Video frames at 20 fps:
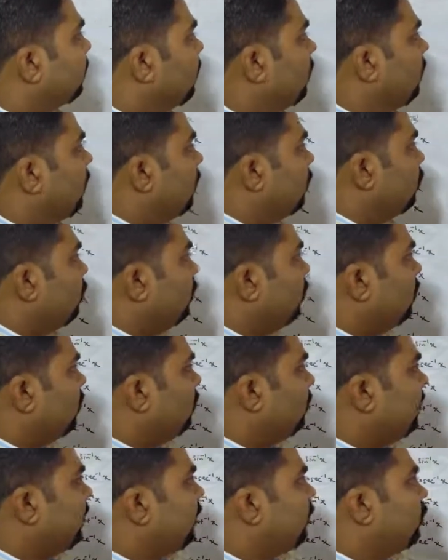So we
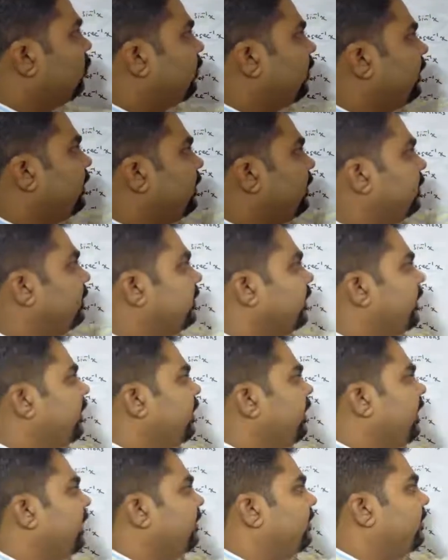need to find here sin A, and
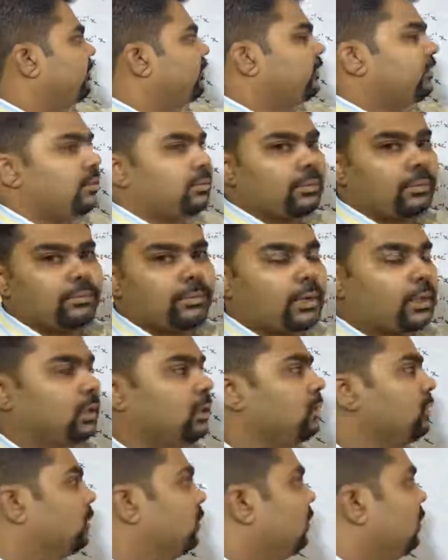this is given part.
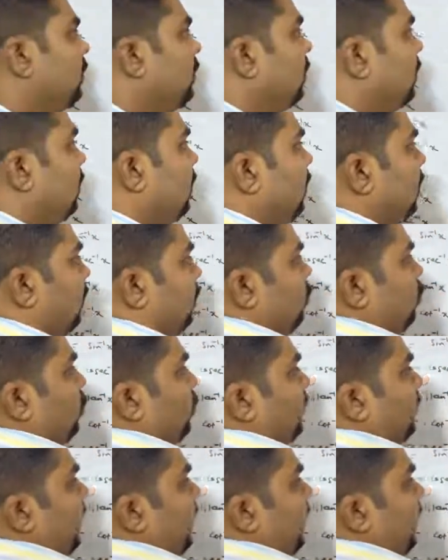So tan